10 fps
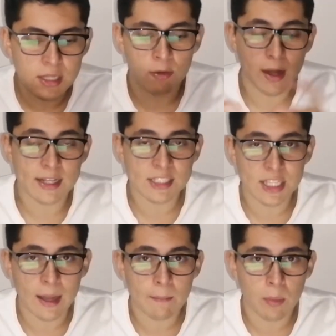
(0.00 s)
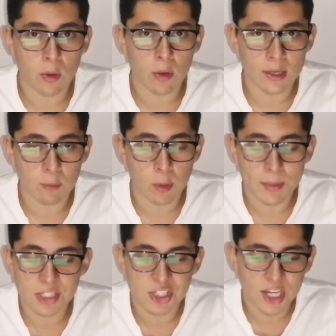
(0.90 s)
A great example, it would
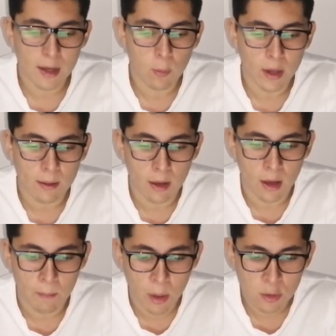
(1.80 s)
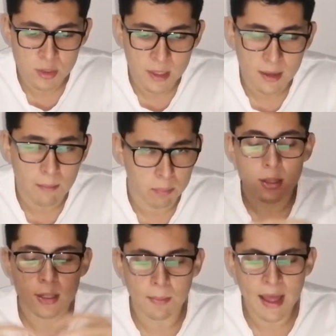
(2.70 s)
be Chadwick Boseman,
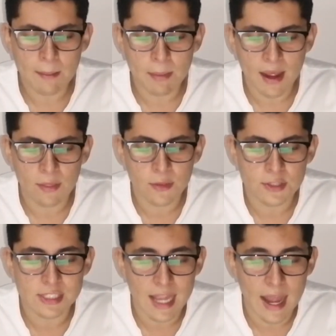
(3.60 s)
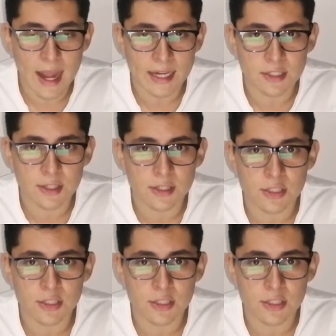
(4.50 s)
the Black Panther's actor.